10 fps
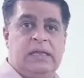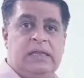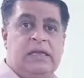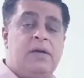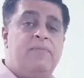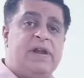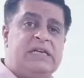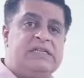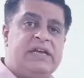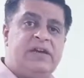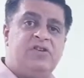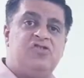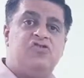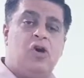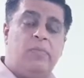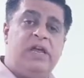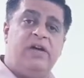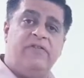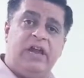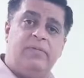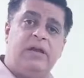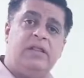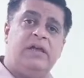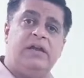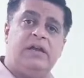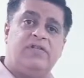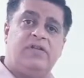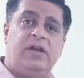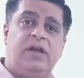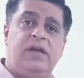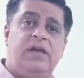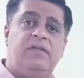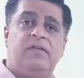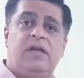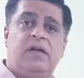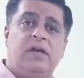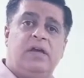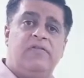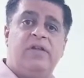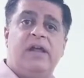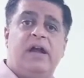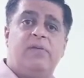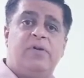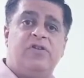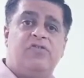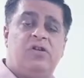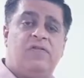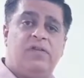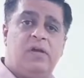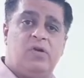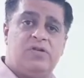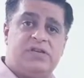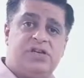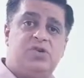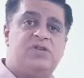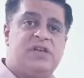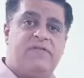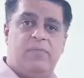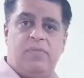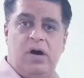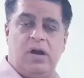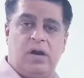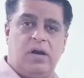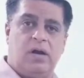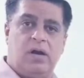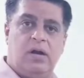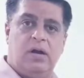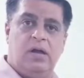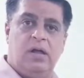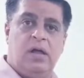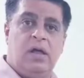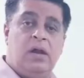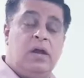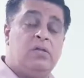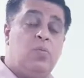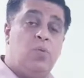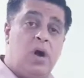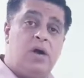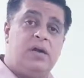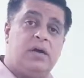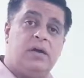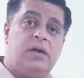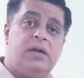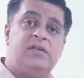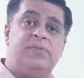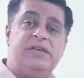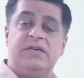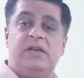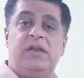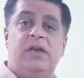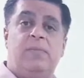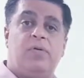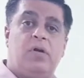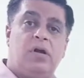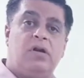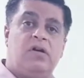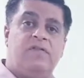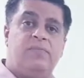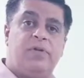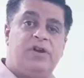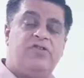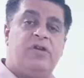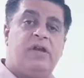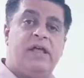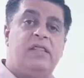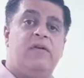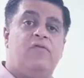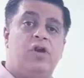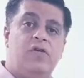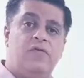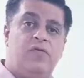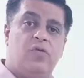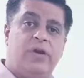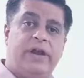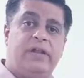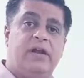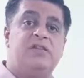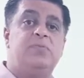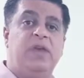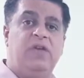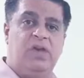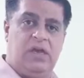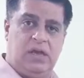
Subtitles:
The compressed air which is normally available in the industry is given at a pressure of say about 6 to 7 bar. Now the work done is basically a product of the pressure and the volume flow rate, that is PV.